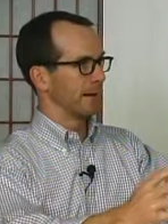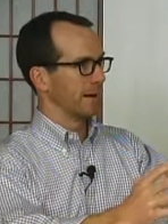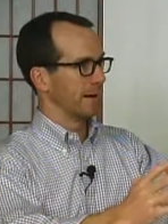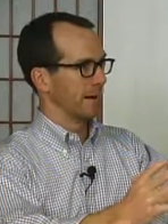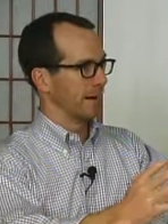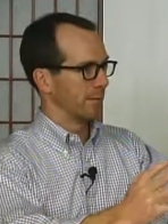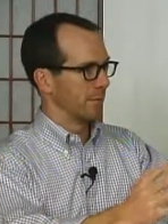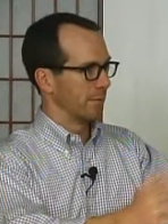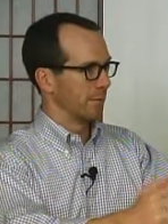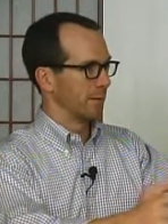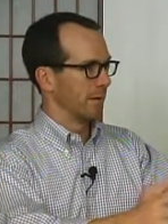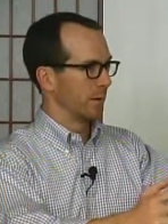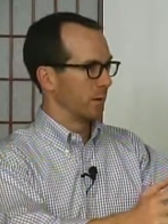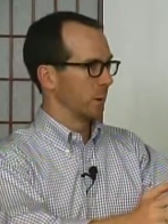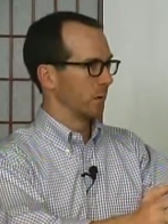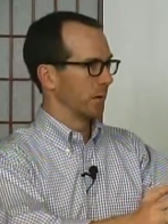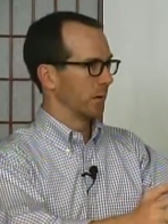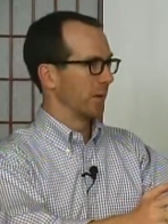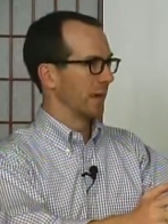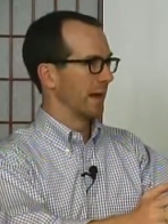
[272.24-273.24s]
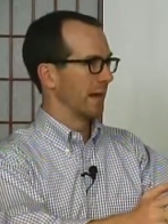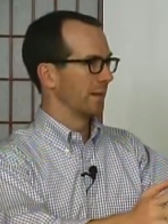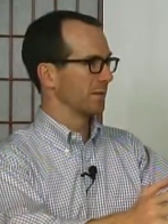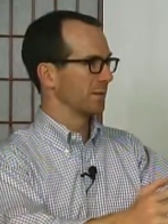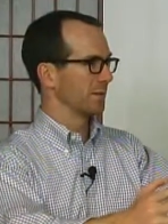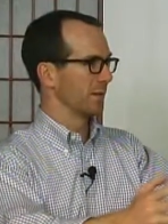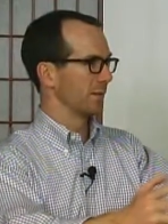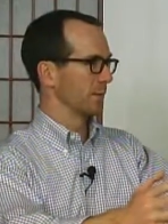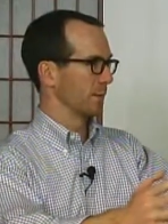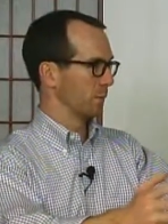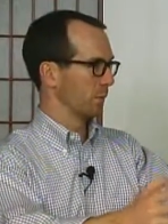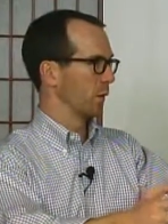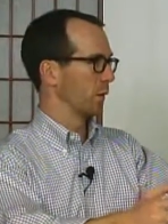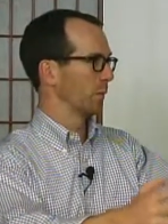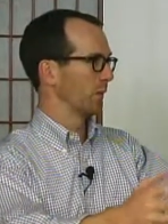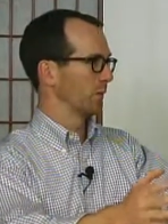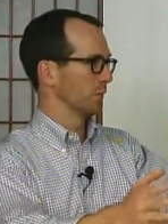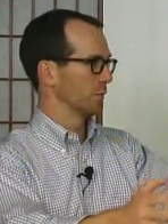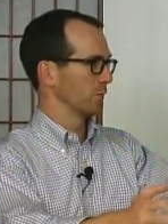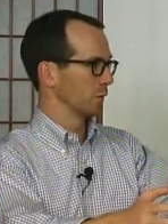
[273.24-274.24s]
uh, they realize that the
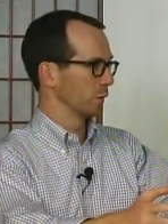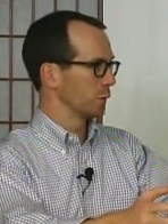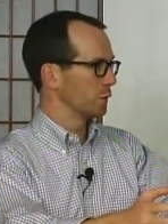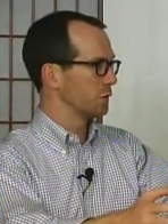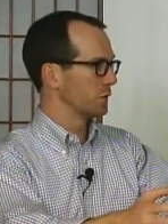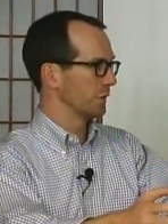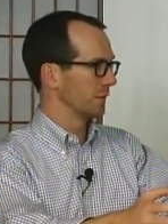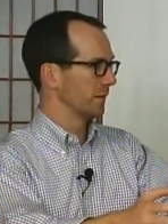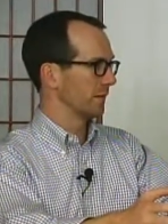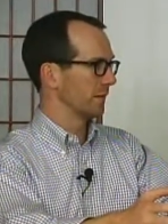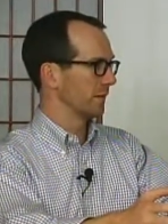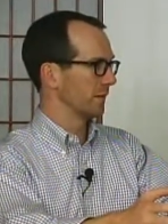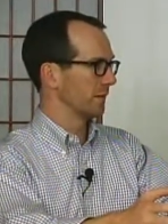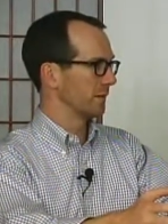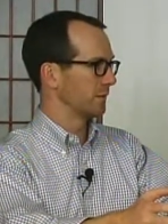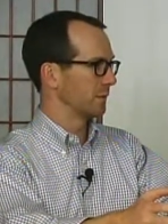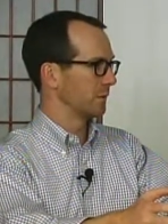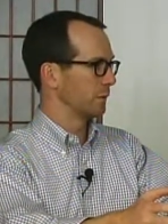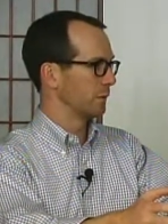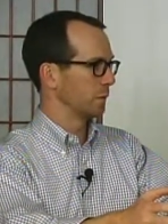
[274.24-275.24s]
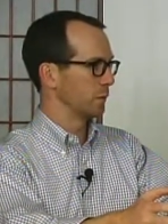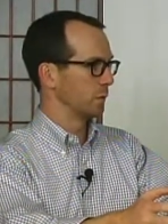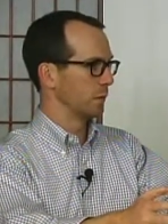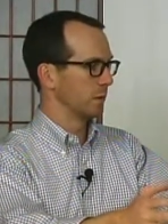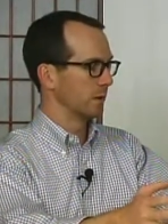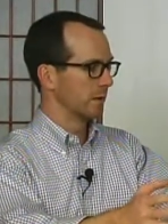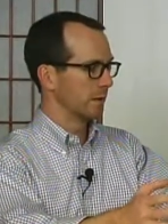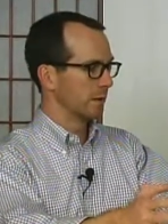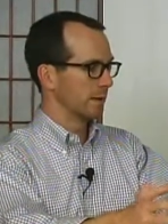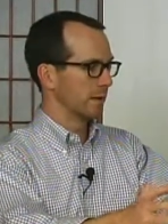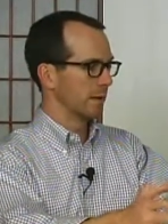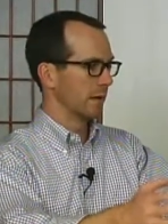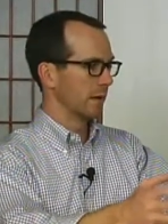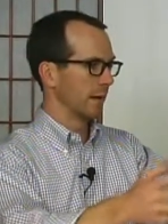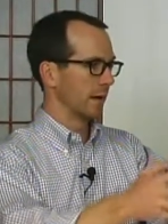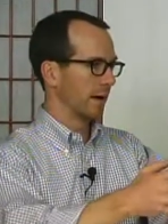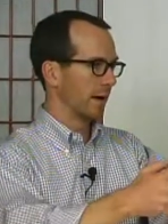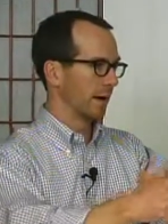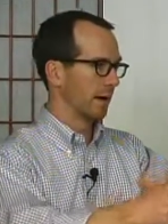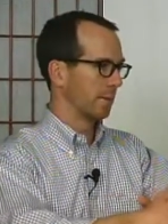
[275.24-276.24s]
permanent solution to, the, to
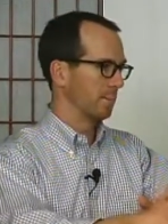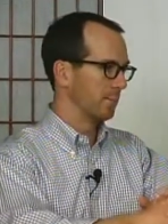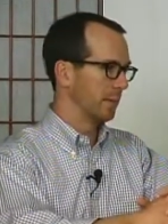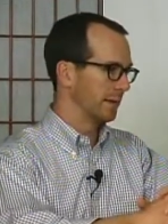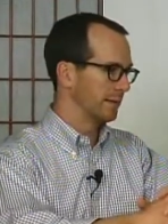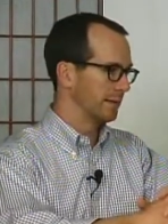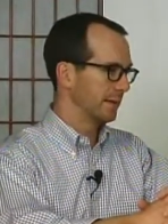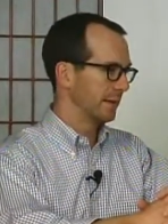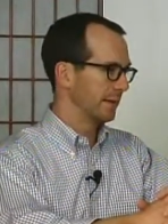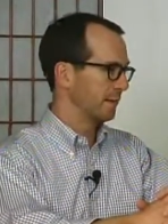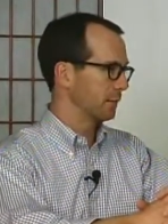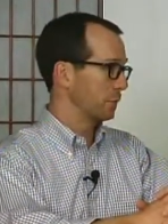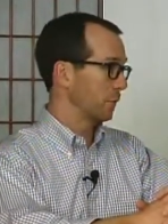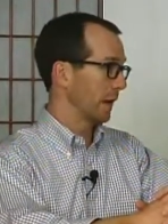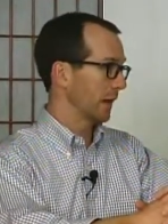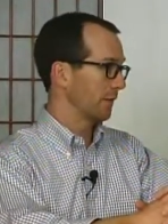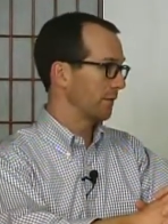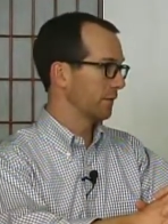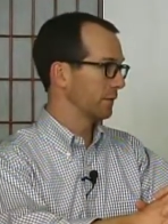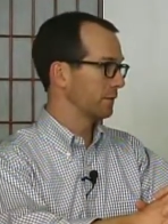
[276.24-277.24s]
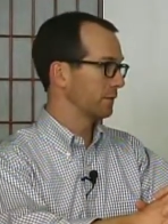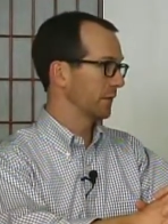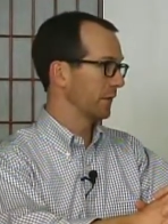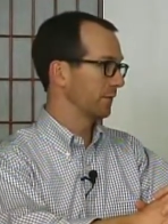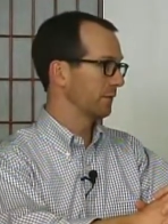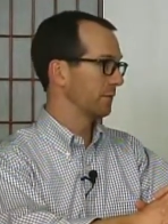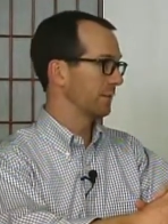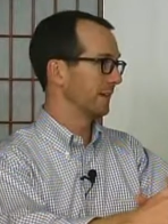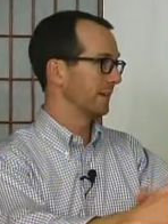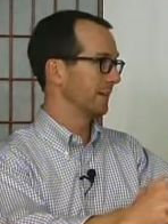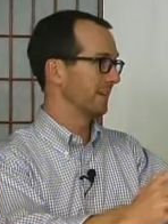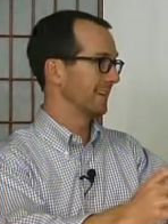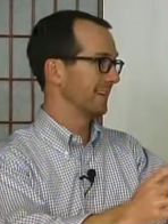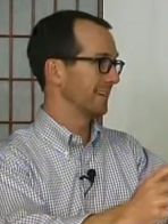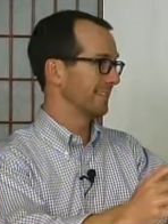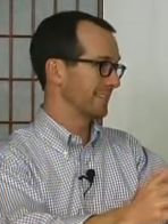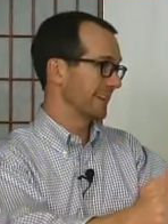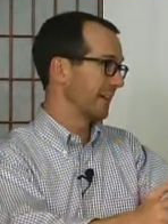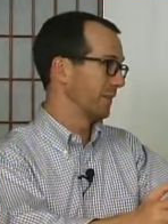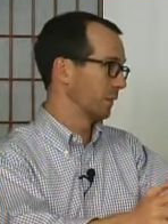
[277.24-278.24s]
uh, maintaining traffic safety
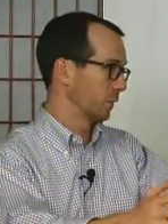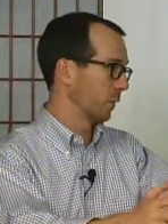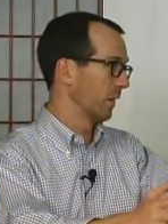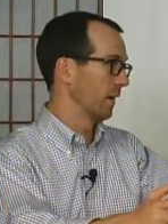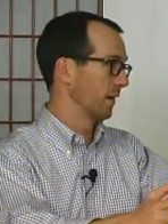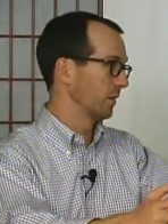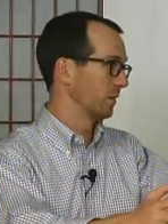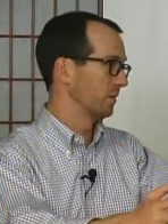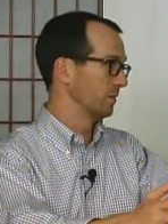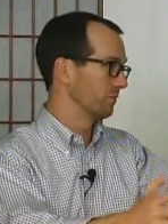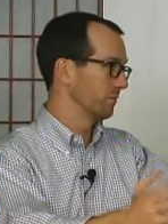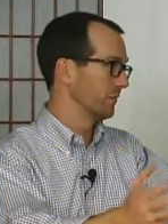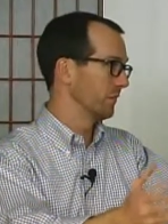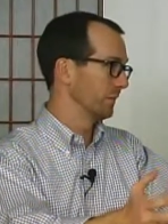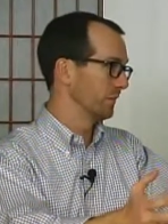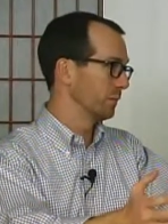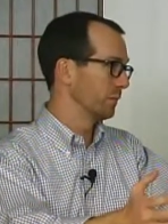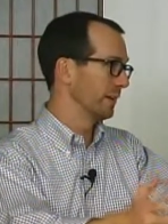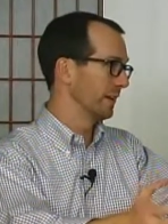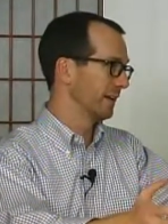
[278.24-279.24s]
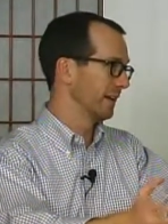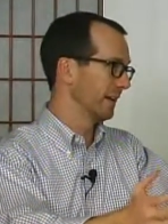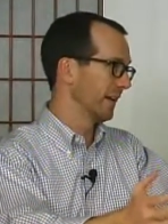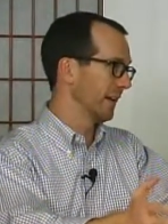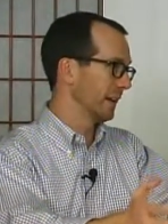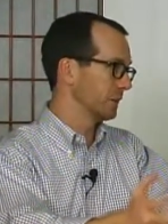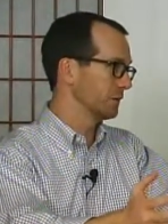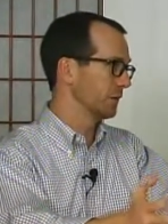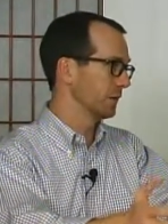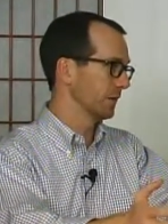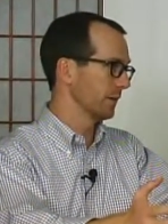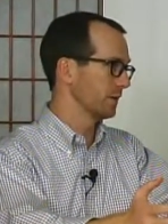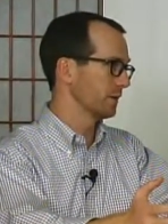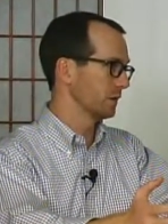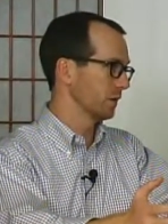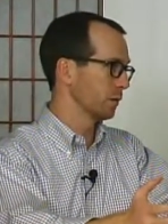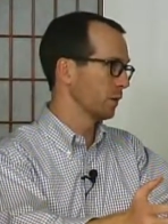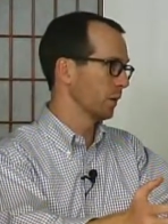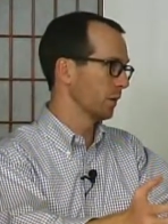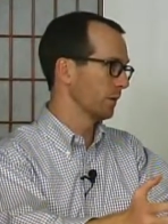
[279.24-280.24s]
is on the ground, that the median actually
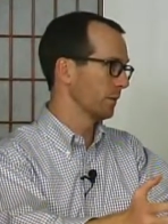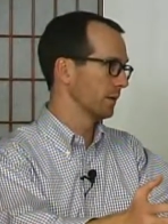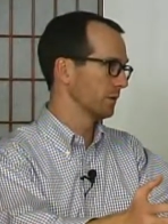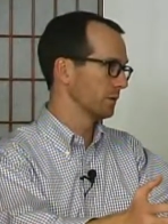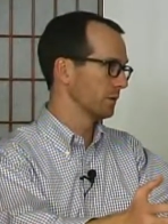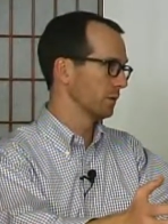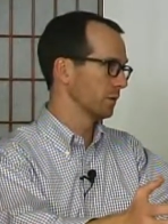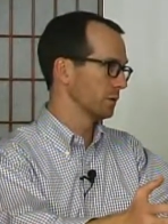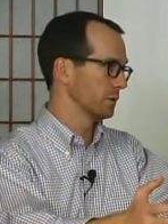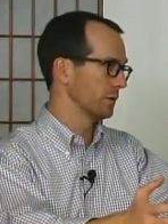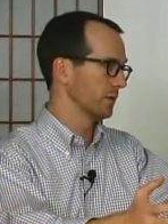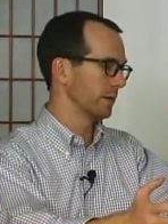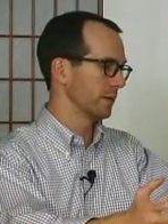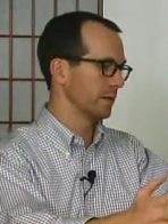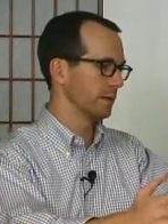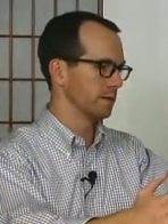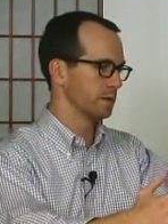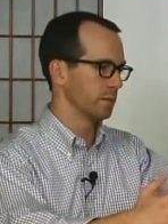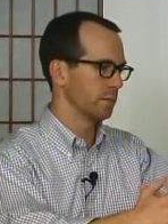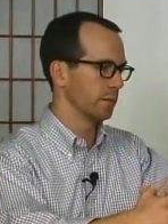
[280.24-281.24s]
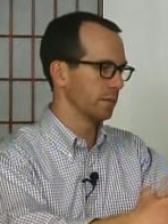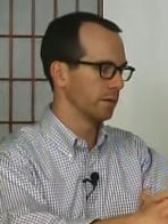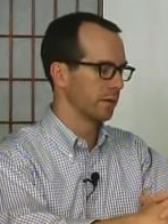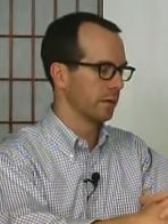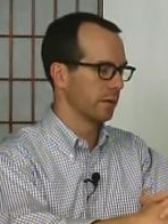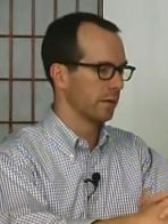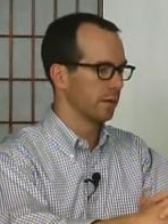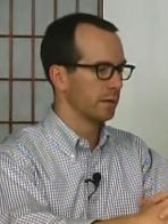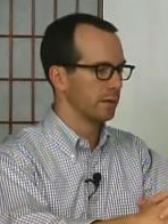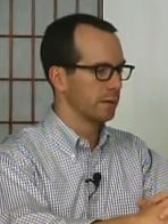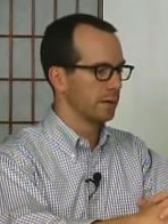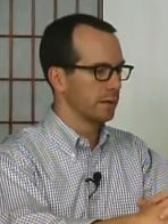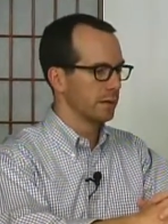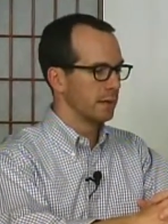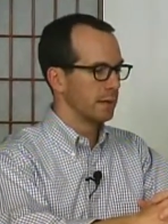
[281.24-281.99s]
is the permanent solution that needs to be there.